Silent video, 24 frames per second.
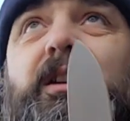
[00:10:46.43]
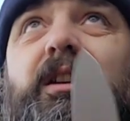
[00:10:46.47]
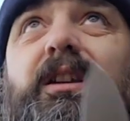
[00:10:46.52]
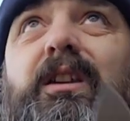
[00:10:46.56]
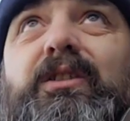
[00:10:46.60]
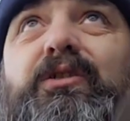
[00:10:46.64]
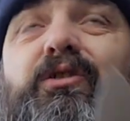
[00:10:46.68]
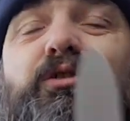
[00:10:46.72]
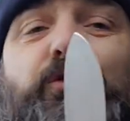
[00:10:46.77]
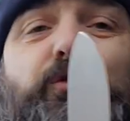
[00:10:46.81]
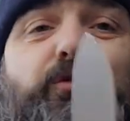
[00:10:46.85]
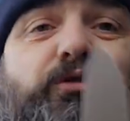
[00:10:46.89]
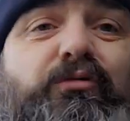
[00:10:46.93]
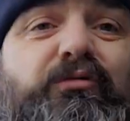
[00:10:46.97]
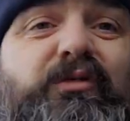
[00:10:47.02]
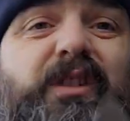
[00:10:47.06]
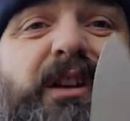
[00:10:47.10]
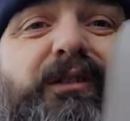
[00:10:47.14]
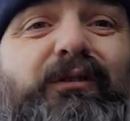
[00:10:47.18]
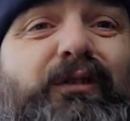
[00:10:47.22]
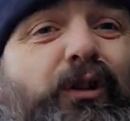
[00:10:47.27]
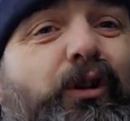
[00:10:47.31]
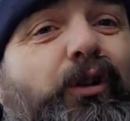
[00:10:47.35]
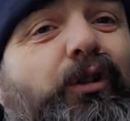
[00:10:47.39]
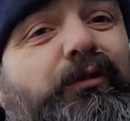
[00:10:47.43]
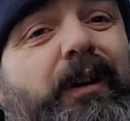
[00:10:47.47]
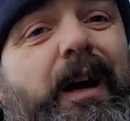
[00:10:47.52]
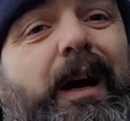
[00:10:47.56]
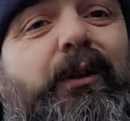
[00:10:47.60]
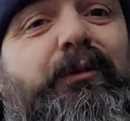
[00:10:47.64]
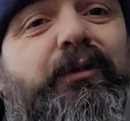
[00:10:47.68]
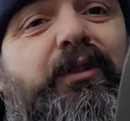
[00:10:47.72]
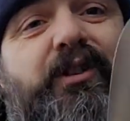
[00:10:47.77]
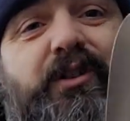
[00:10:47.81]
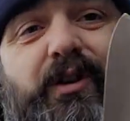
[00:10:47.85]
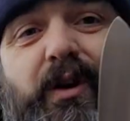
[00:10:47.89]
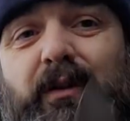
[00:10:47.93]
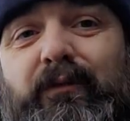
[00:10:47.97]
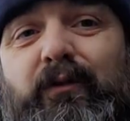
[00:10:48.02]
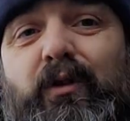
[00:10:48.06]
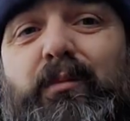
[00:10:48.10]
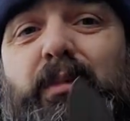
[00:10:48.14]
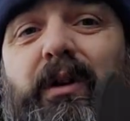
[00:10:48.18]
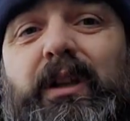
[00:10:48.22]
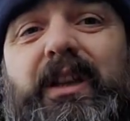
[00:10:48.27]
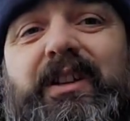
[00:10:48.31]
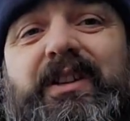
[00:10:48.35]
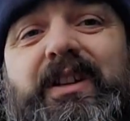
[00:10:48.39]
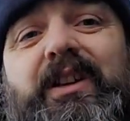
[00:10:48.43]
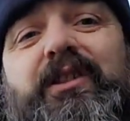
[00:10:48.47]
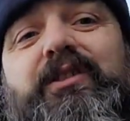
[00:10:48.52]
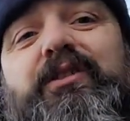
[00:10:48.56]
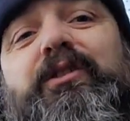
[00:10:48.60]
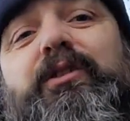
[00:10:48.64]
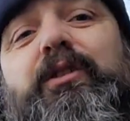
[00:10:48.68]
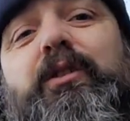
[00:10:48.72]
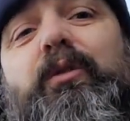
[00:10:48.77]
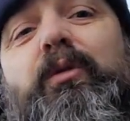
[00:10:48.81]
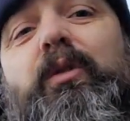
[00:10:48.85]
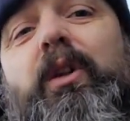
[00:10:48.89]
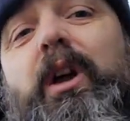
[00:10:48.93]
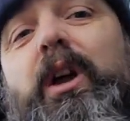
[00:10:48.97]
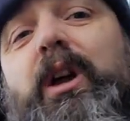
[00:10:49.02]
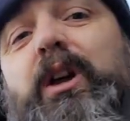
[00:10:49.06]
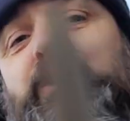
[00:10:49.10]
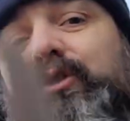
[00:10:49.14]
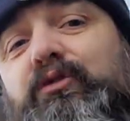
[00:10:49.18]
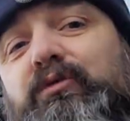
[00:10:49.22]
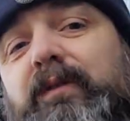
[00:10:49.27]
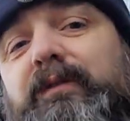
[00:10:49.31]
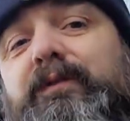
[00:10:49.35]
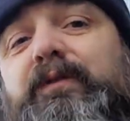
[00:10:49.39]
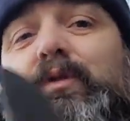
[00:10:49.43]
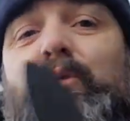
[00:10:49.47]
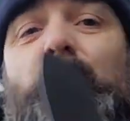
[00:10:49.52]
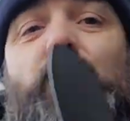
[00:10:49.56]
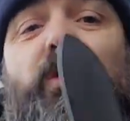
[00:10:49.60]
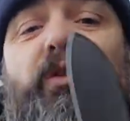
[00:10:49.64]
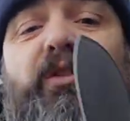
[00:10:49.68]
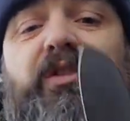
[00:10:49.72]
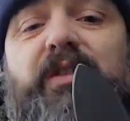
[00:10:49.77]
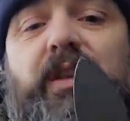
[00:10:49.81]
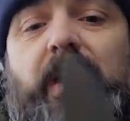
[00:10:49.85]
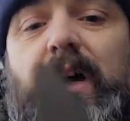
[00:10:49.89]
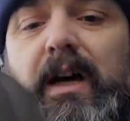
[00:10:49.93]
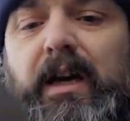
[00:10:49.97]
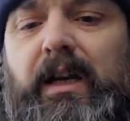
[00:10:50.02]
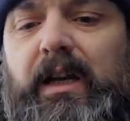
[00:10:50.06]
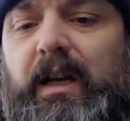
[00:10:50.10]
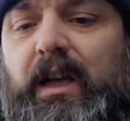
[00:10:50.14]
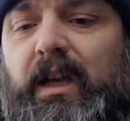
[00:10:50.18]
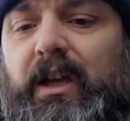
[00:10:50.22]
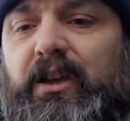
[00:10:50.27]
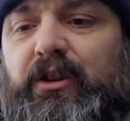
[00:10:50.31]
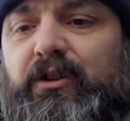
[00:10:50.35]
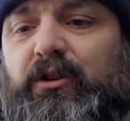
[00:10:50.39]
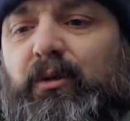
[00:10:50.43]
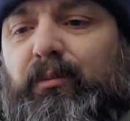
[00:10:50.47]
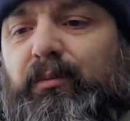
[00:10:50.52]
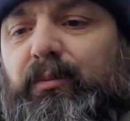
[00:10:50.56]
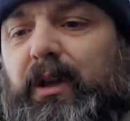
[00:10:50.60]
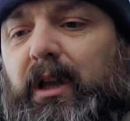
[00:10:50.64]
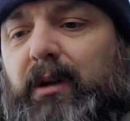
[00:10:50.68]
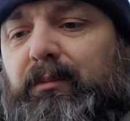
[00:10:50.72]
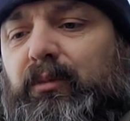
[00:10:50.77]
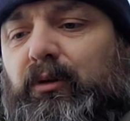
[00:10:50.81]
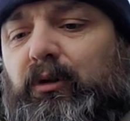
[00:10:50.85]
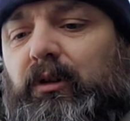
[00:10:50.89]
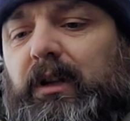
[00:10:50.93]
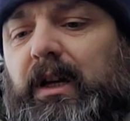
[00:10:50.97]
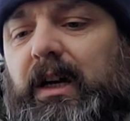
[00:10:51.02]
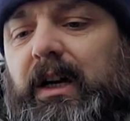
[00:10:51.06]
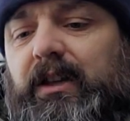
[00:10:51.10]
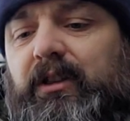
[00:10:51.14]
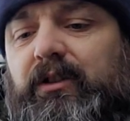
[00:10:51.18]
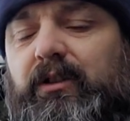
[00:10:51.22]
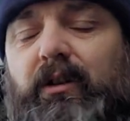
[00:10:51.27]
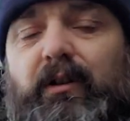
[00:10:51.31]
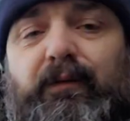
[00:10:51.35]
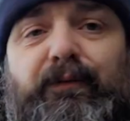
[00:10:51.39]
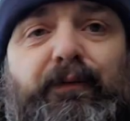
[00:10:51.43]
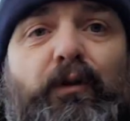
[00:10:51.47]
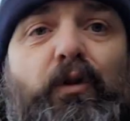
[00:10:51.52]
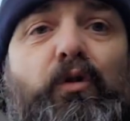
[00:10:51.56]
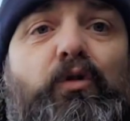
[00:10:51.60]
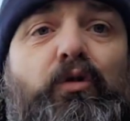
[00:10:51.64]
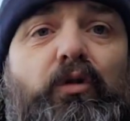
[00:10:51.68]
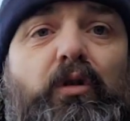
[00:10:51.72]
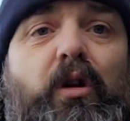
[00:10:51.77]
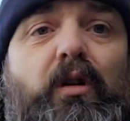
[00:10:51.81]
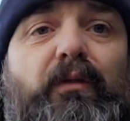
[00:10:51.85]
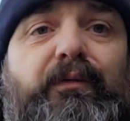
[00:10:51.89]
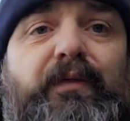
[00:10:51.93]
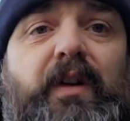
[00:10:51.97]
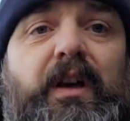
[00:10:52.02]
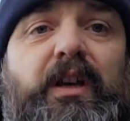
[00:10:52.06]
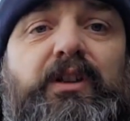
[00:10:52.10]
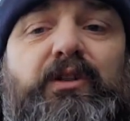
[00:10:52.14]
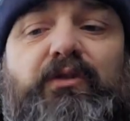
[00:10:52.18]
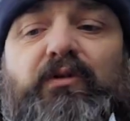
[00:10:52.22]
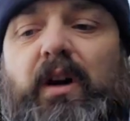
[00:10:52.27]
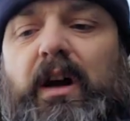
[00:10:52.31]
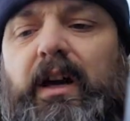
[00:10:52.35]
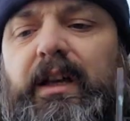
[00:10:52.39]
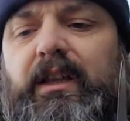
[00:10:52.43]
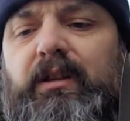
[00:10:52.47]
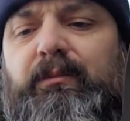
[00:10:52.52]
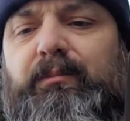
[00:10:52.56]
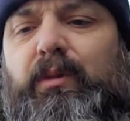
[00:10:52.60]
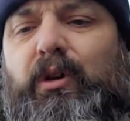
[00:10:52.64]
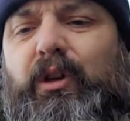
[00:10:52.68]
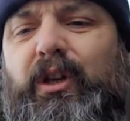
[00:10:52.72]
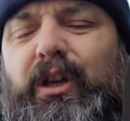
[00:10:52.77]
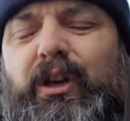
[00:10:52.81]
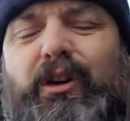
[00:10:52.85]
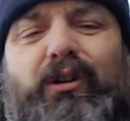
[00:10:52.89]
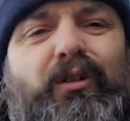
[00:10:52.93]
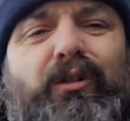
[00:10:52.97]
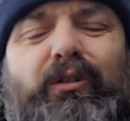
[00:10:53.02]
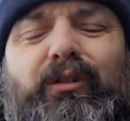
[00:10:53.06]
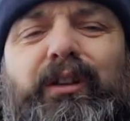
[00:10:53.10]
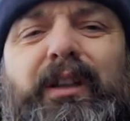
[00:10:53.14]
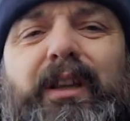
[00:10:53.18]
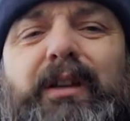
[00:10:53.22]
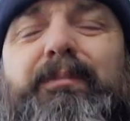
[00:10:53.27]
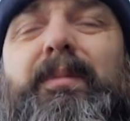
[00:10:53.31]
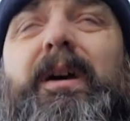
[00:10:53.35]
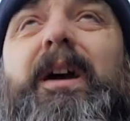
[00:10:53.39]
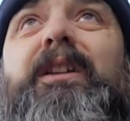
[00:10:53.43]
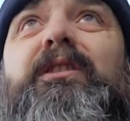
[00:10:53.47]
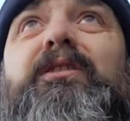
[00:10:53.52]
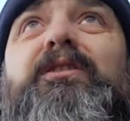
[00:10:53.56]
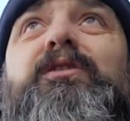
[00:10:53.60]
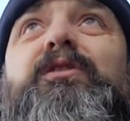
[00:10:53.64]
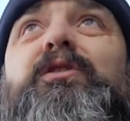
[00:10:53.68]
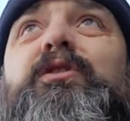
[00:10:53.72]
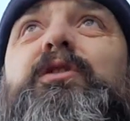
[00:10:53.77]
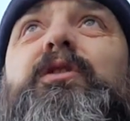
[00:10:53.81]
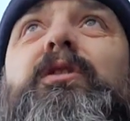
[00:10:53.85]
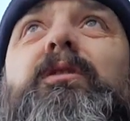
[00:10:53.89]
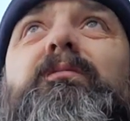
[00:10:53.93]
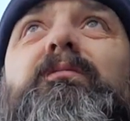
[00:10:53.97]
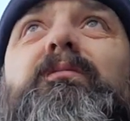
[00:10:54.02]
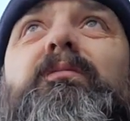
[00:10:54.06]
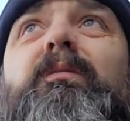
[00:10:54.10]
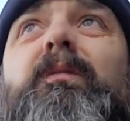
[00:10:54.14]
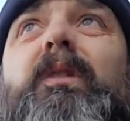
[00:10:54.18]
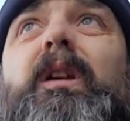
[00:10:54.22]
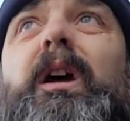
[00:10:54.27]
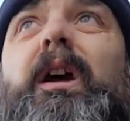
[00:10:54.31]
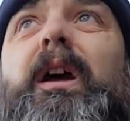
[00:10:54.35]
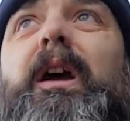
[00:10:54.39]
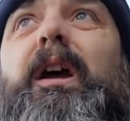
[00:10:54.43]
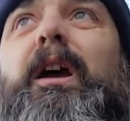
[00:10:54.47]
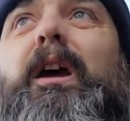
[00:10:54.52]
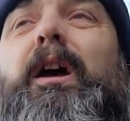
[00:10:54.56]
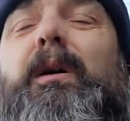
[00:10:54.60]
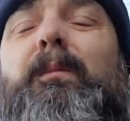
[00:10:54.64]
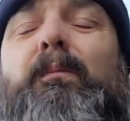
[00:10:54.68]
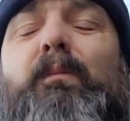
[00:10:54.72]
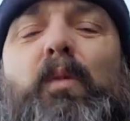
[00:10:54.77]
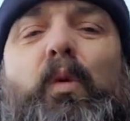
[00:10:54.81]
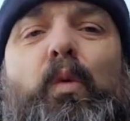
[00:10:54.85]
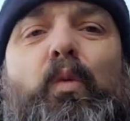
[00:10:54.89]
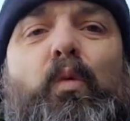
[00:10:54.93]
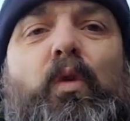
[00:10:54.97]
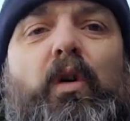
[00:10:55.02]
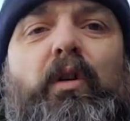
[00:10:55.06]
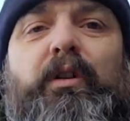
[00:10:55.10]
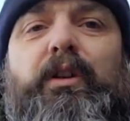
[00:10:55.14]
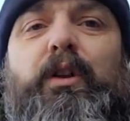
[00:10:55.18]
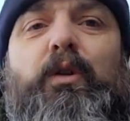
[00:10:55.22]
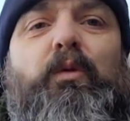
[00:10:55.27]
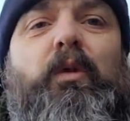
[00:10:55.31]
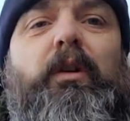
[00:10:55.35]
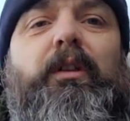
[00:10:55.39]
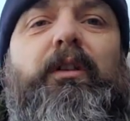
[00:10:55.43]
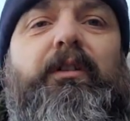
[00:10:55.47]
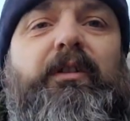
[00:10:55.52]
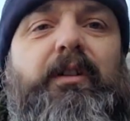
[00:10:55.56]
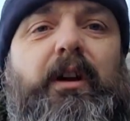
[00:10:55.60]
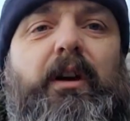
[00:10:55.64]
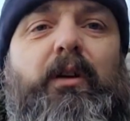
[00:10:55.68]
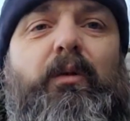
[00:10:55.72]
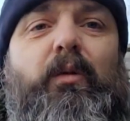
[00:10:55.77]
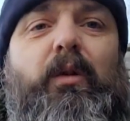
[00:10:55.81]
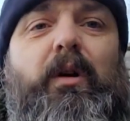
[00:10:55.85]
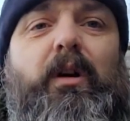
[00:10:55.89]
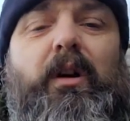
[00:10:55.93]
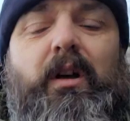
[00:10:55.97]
it's good general all-rounder, so everybody tends to drift towards that. Some people like a full convex grind, but it all depends what you want to do.